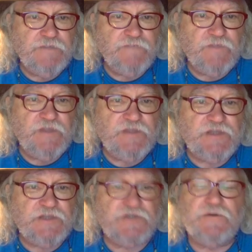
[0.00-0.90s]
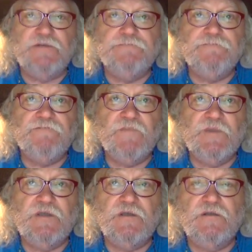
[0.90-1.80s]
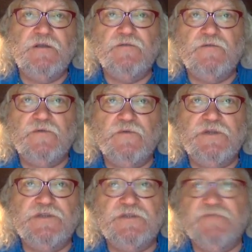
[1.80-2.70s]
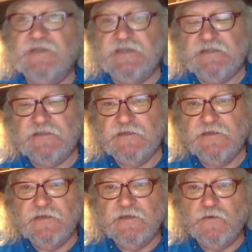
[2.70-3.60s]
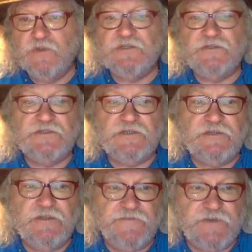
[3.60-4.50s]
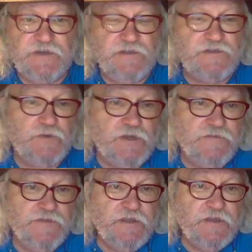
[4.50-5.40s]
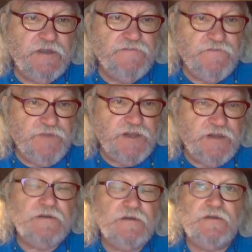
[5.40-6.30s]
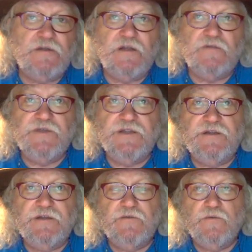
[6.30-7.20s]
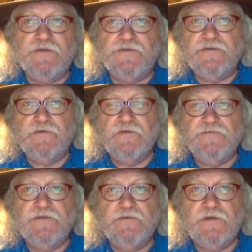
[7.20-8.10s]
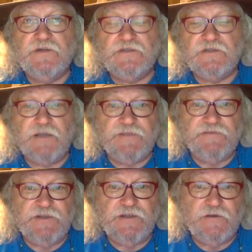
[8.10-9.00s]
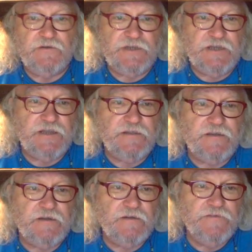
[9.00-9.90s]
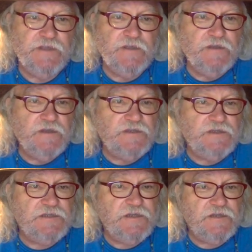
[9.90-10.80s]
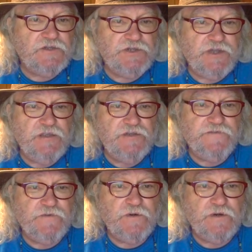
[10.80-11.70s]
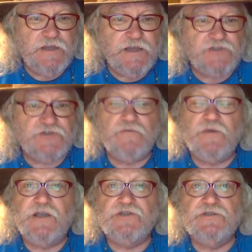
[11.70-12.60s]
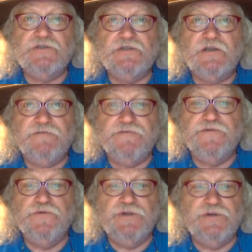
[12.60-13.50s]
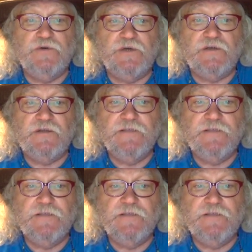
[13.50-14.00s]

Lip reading: the tessera, and what does it mean? What's its significance? Well, read it, and I'll read it here with you if you want to stop the video to get there. It says, in exchange for extra rations of food and oil,